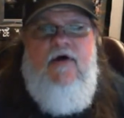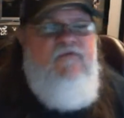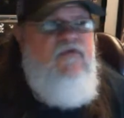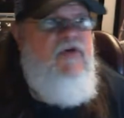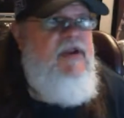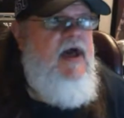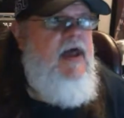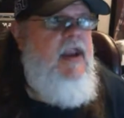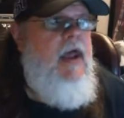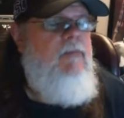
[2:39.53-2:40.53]
Hopefully
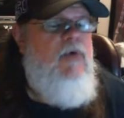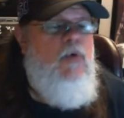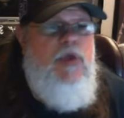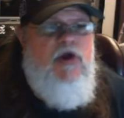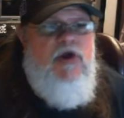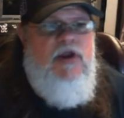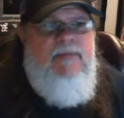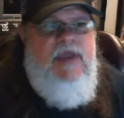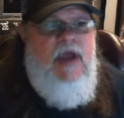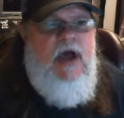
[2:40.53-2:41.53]
not. But we are going to
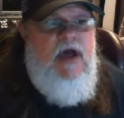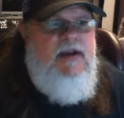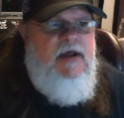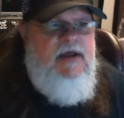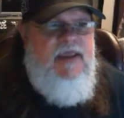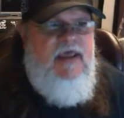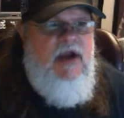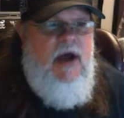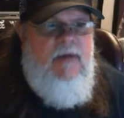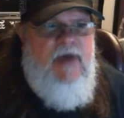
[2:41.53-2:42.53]
be on again
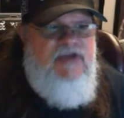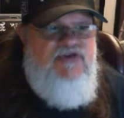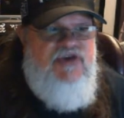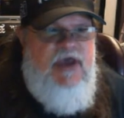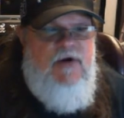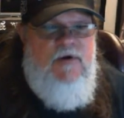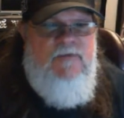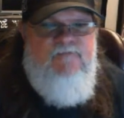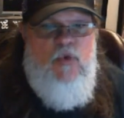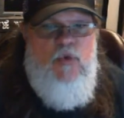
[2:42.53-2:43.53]
on my
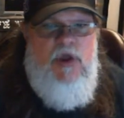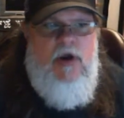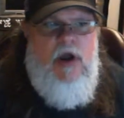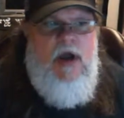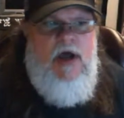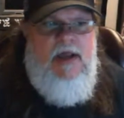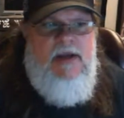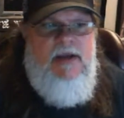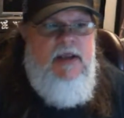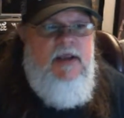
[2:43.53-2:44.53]
channel. We are
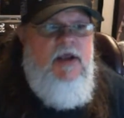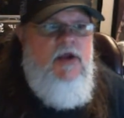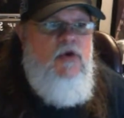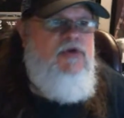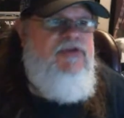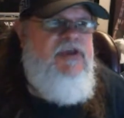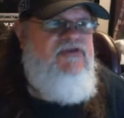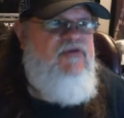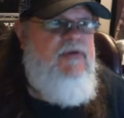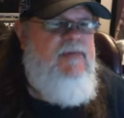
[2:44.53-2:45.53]
on
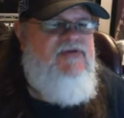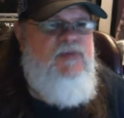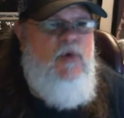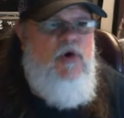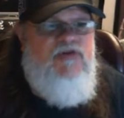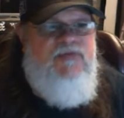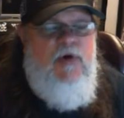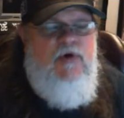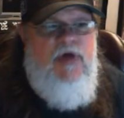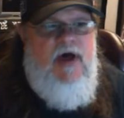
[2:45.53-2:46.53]
Northeast Streaming Sports,
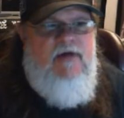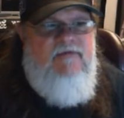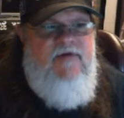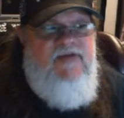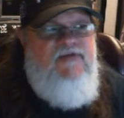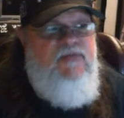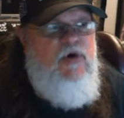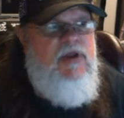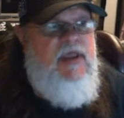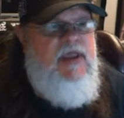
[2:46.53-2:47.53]
both on
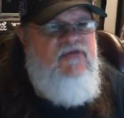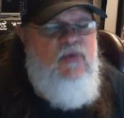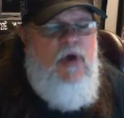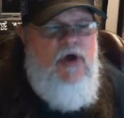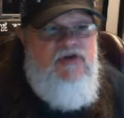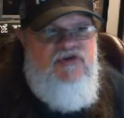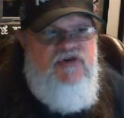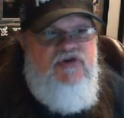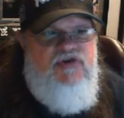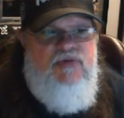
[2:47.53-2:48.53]
Facebook as well as
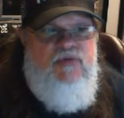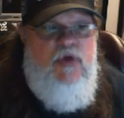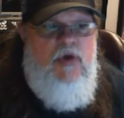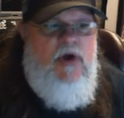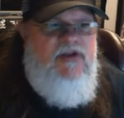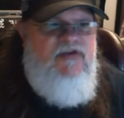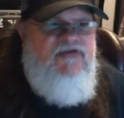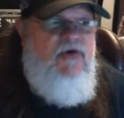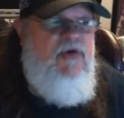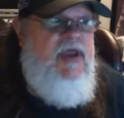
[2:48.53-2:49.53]
YouTube. We are on the
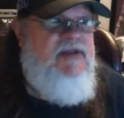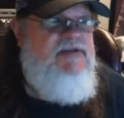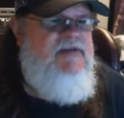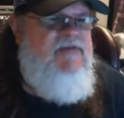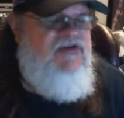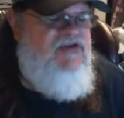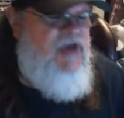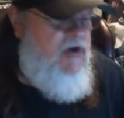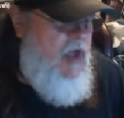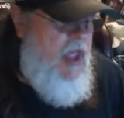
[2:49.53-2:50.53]
Zodiac TV
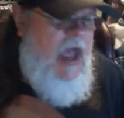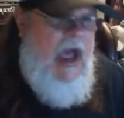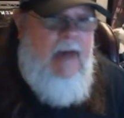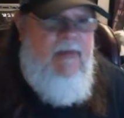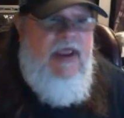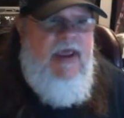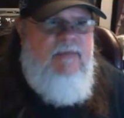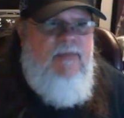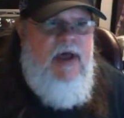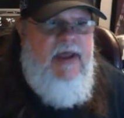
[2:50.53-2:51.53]
channel. I'm going to
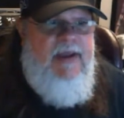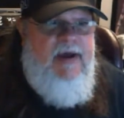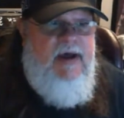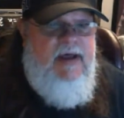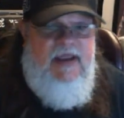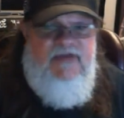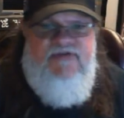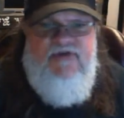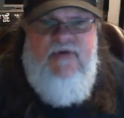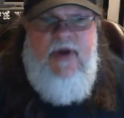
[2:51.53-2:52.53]
get my
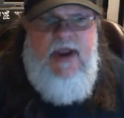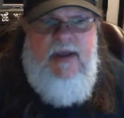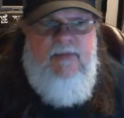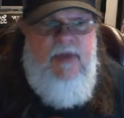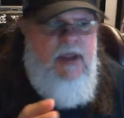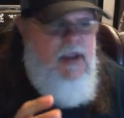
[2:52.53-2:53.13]
Instagram